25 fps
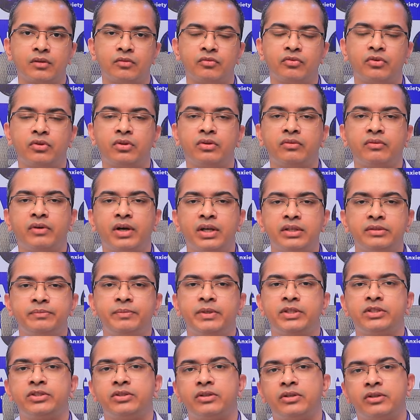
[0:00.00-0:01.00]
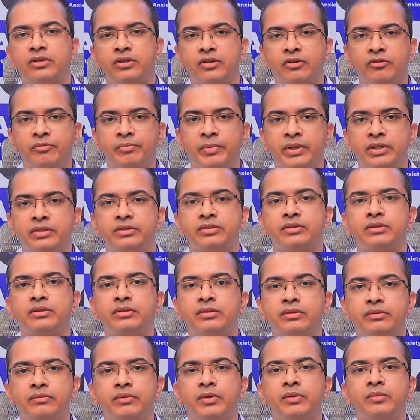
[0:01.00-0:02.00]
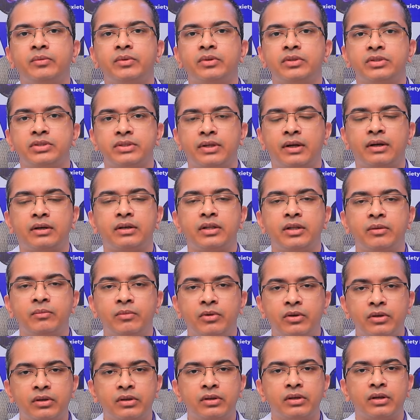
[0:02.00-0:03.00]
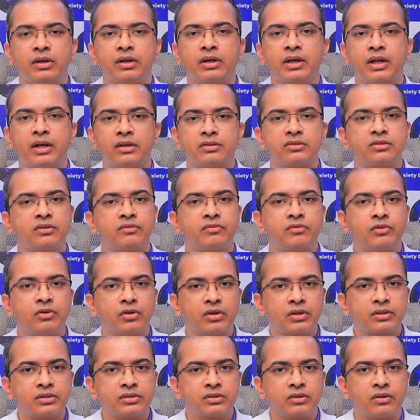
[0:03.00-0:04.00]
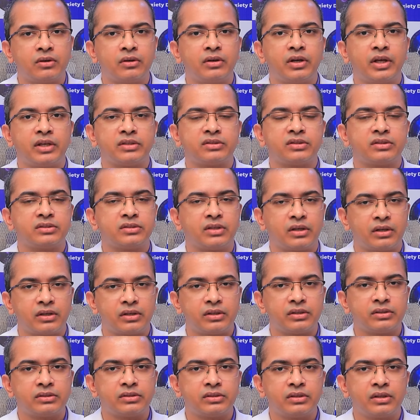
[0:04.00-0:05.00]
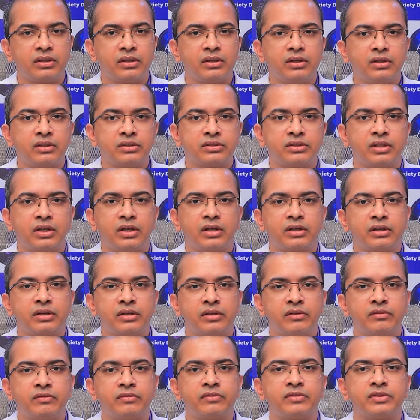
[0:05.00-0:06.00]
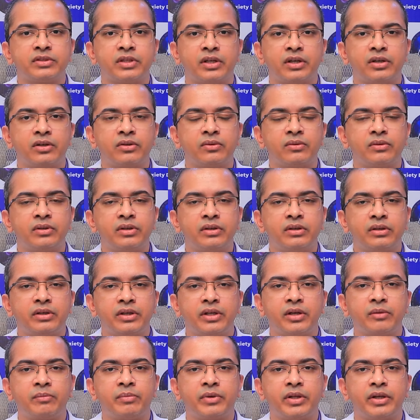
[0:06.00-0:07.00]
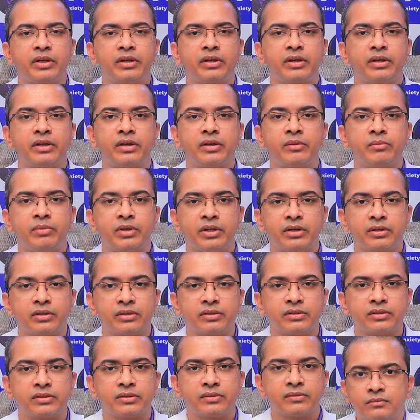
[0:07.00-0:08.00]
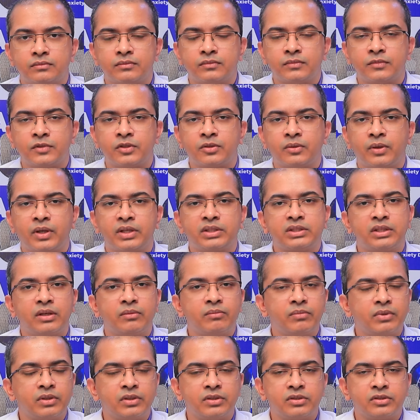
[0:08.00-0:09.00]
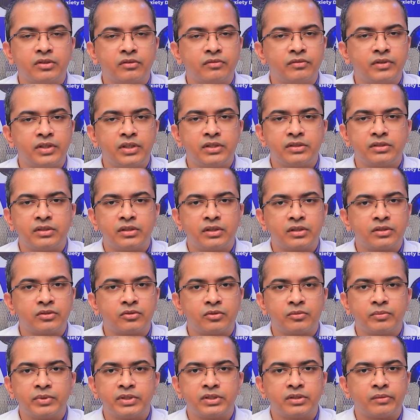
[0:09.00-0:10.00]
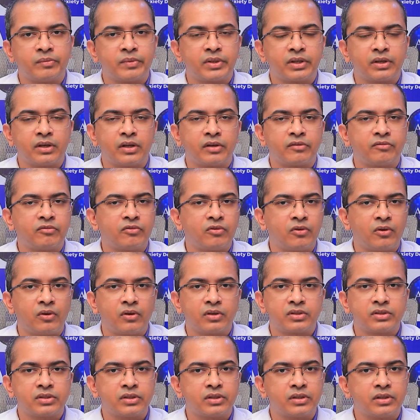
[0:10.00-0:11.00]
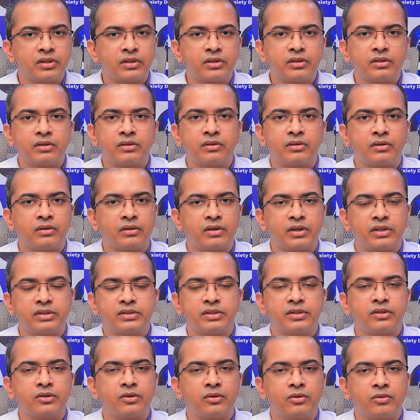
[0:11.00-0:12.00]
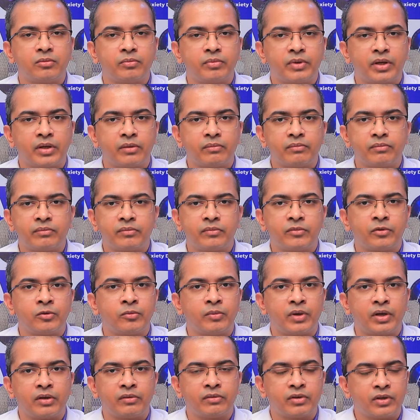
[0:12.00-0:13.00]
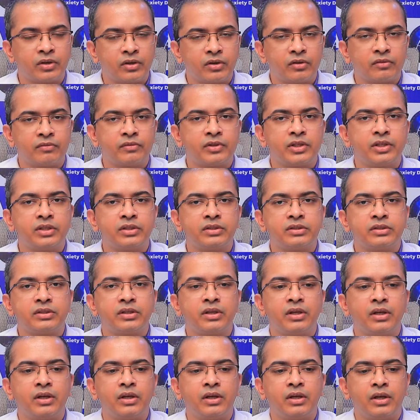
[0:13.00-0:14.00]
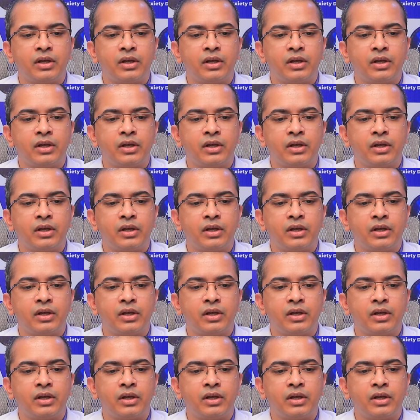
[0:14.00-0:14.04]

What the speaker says: For the vast majority of patients, we would start them on a class of drugs called SSRIs, selective serotonin reuptake inhibitors. So examples of these drugs would be something like fluoxetine or escitalopram. You might have heard of these.